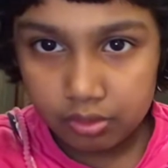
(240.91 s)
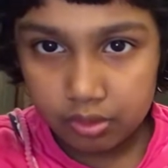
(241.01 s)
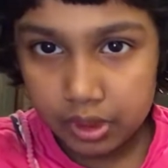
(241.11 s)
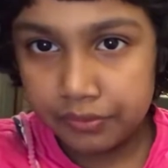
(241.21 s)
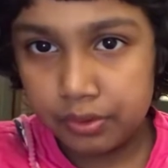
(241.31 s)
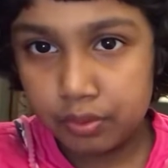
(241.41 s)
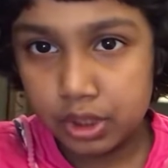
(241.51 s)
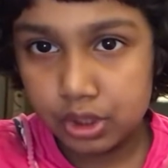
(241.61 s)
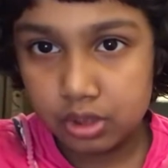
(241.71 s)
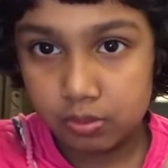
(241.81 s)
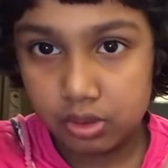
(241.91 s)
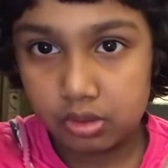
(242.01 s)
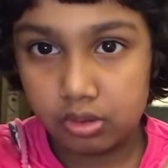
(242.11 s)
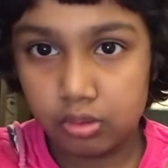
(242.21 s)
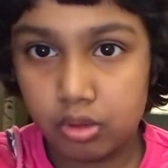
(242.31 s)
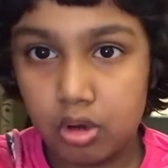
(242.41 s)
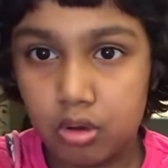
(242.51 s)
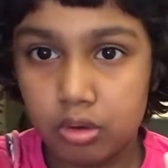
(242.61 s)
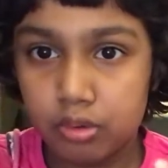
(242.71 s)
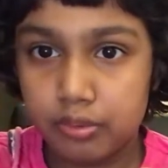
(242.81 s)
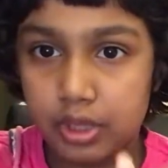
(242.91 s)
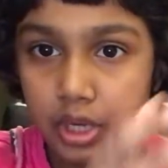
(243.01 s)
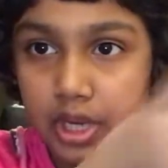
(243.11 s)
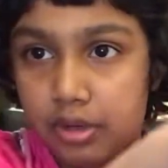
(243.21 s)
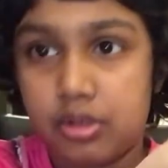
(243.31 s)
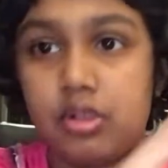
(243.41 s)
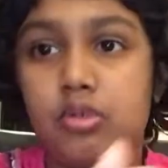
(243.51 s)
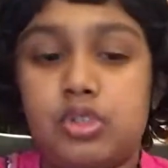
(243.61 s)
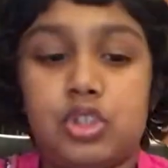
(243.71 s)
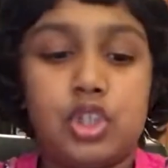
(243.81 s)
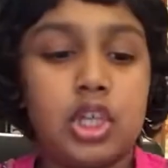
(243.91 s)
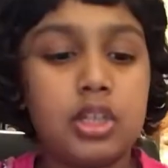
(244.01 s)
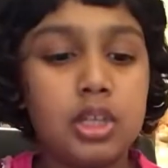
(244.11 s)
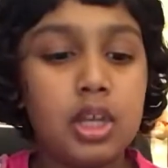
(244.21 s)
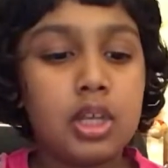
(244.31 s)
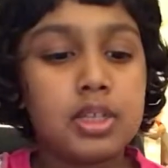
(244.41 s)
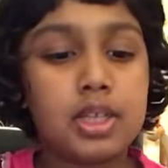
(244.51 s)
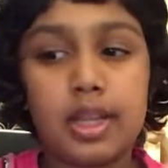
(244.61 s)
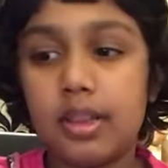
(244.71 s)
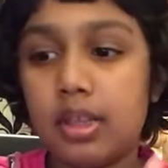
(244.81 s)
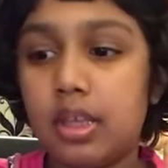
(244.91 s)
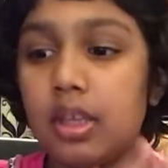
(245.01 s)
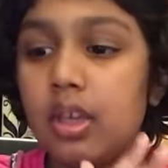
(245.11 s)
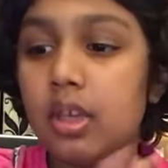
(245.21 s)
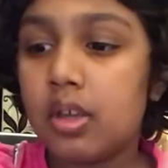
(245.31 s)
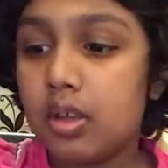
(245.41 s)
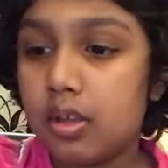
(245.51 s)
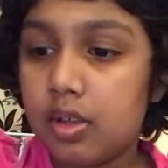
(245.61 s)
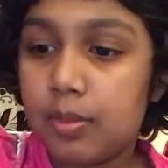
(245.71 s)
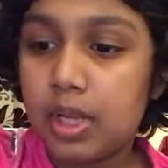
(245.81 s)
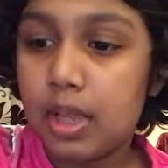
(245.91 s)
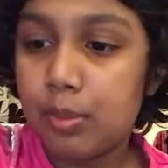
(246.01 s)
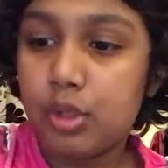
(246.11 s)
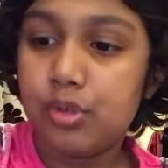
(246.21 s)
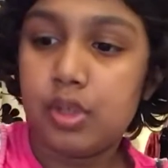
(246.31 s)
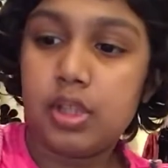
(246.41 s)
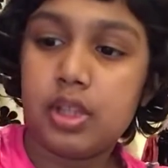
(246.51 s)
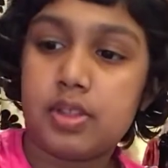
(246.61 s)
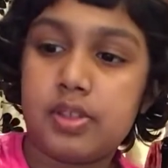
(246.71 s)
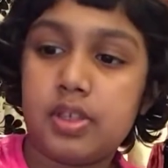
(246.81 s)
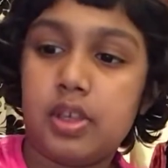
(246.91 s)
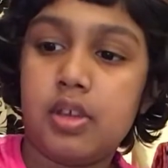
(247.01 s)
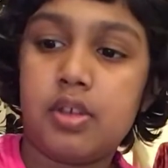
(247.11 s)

If you want, you can put glue all over here and close it shut tightly, uh, but I'm not doing that, see?